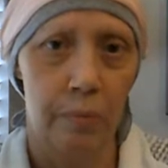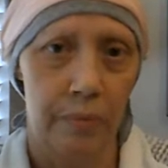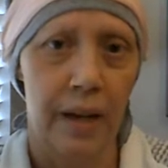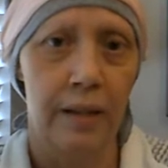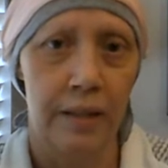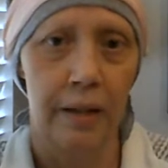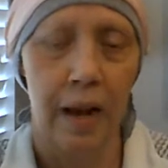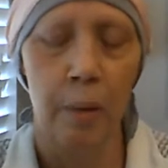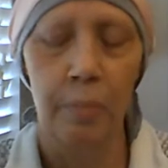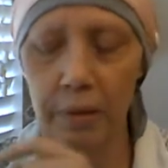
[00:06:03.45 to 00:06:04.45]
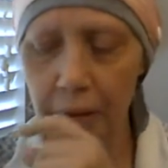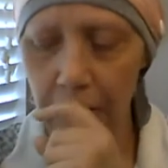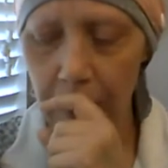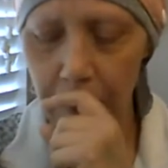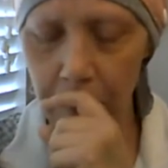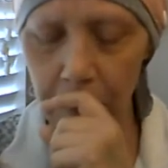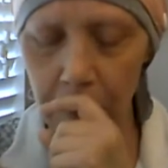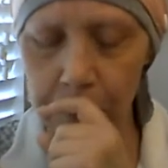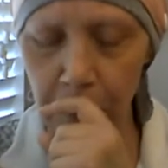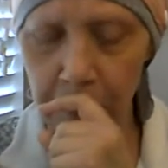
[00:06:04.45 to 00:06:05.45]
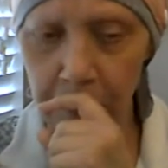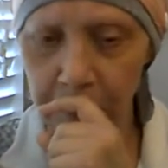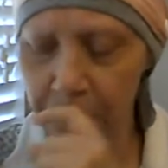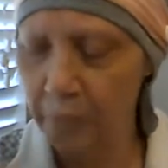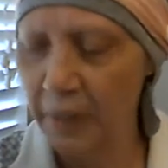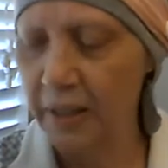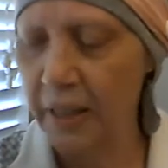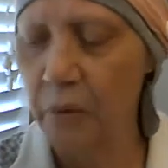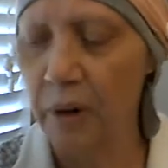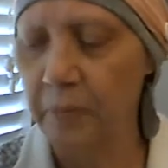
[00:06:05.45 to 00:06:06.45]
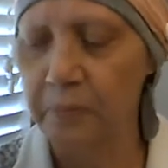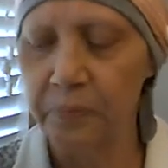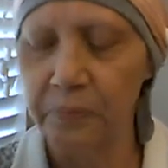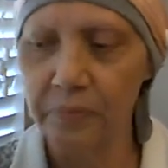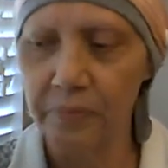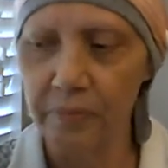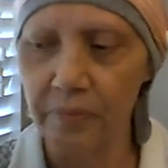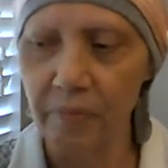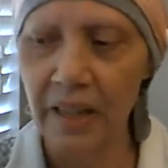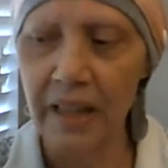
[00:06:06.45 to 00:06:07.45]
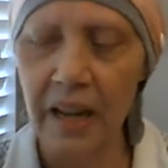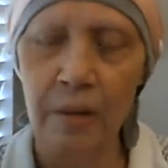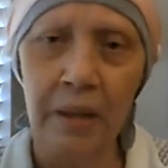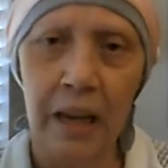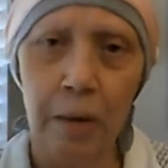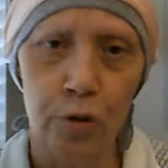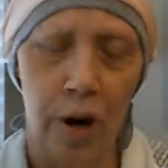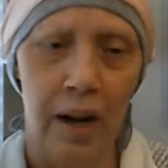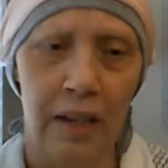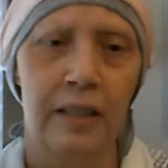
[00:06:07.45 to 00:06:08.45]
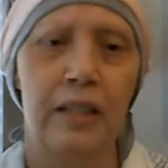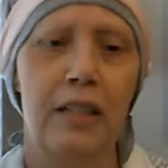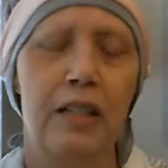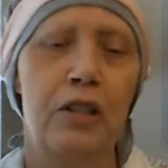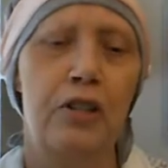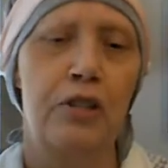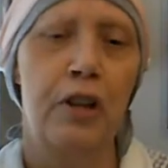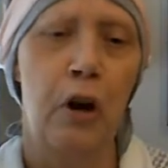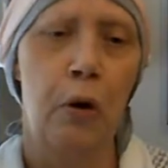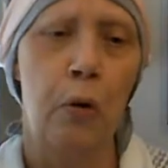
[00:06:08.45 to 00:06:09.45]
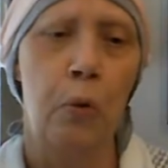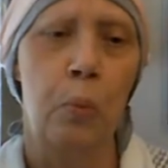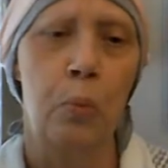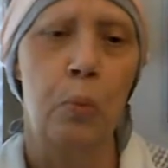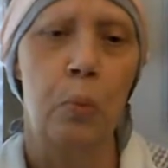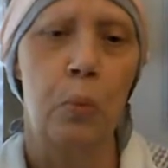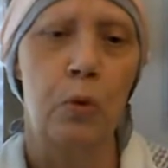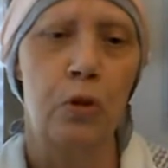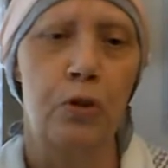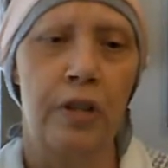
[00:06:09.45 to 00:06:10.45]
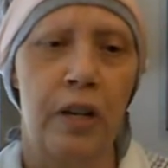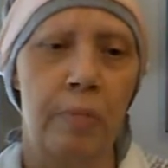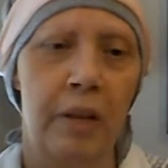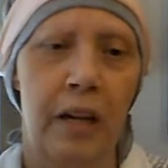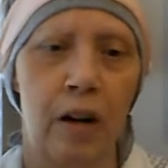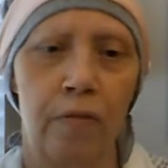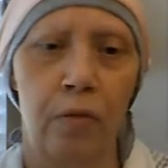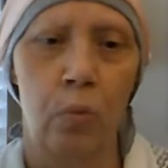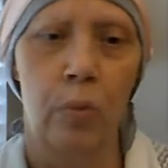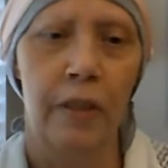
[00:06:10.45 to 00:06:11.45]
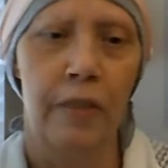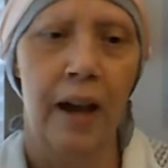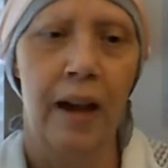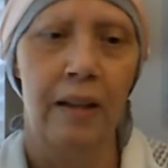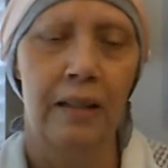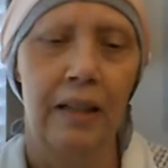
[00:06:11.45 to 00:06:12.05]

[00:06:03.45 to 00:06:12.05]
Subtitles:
That did happen. But anyway, it had to be kept dry. So you just had to be careful with that.